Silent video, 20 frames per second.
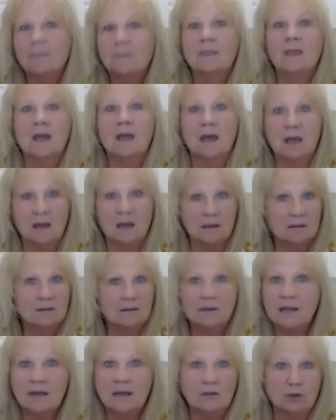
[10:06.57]
Yeah.
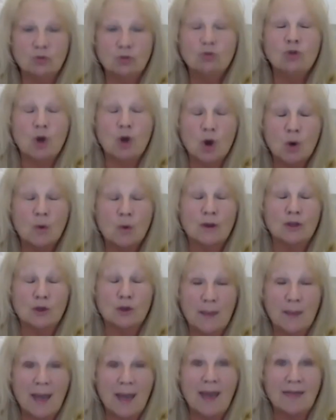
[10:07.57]
Now you know what
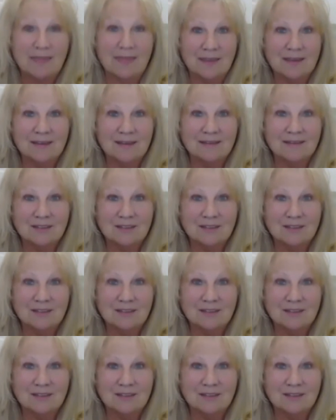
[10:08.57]
your path is,